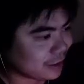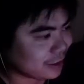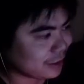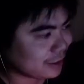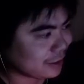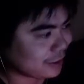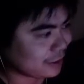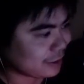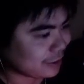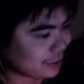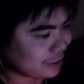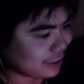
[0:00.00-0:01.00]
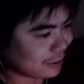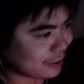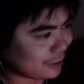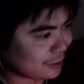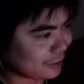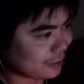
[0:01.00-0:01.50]

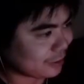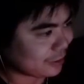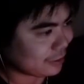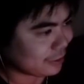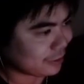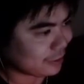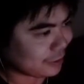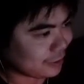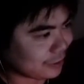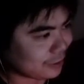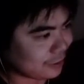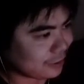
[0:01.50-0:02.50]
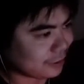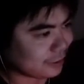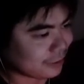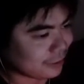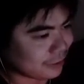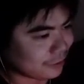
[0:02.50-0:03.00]

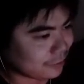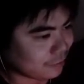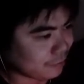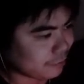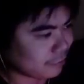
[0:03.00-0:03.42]
(silence)